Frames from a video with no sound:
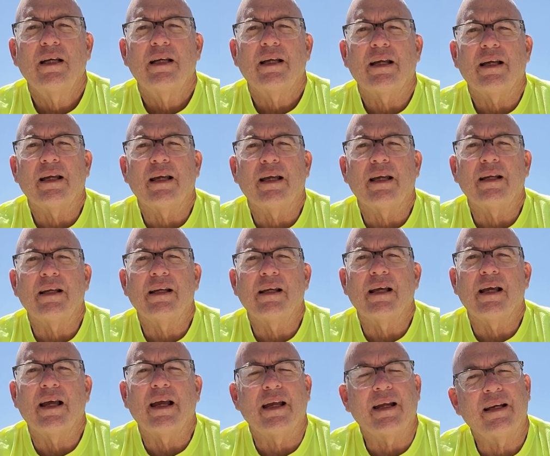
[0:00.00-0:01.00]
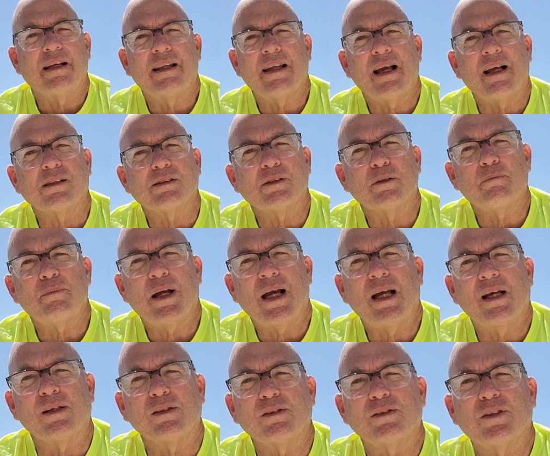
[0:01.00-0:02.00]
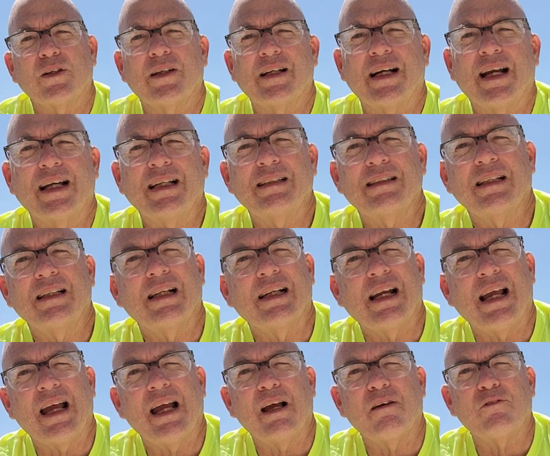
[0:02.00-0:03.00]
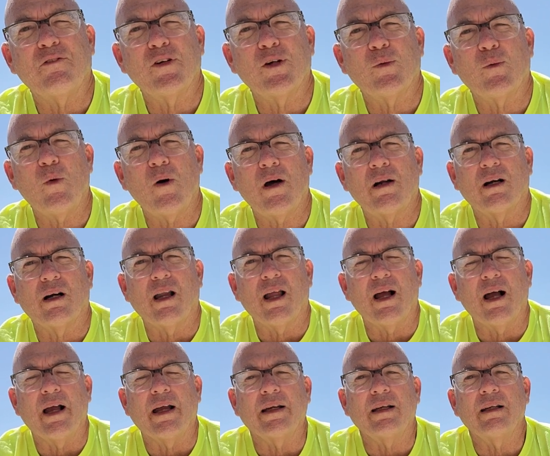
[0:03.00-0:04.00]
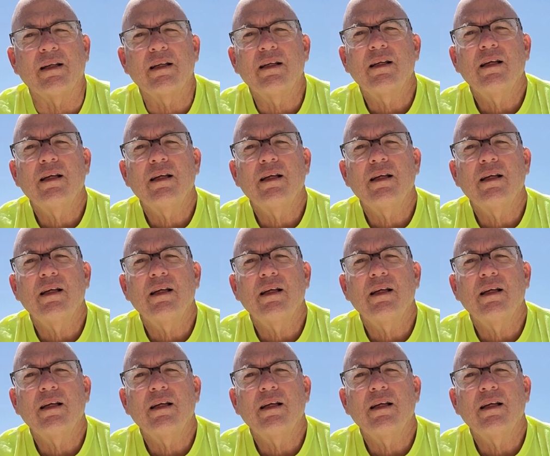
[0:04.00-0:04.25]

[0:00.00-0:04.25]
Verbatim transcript: And uh, 8,000 pounds on an 18 and a half foot water line,